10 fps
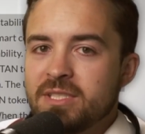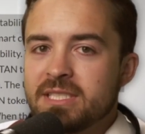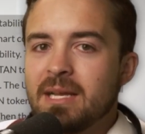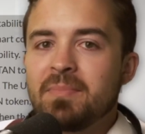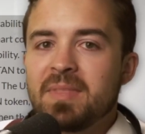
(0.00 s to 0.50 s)
which
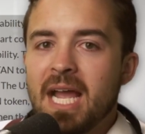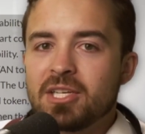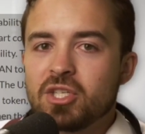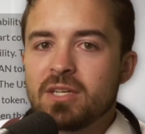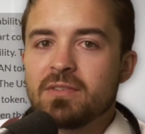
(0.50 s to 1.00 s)
is something I
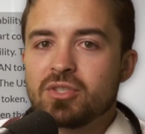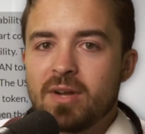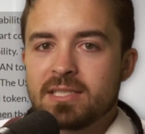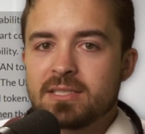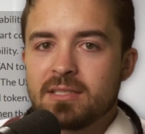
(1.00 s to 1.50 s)
should have
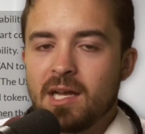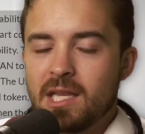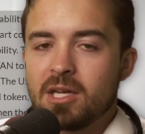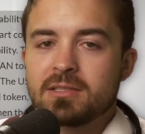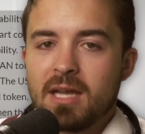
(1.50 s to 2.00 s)
addressed a
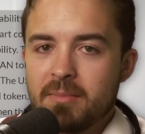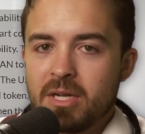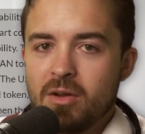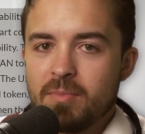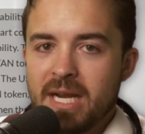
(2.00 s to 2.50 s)
long time
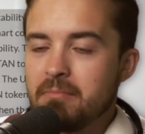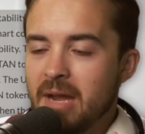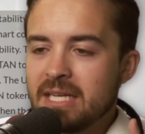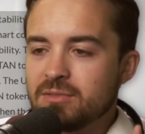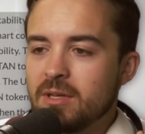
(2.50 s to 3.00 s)
ago, but I
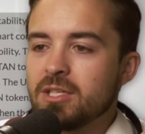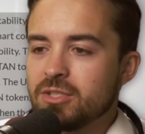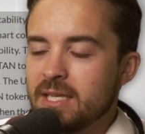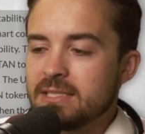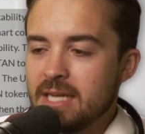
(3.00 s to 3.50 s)
might as well
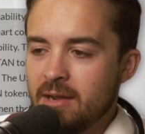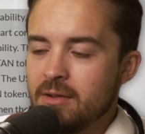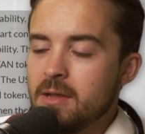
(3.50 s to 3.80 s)
address now.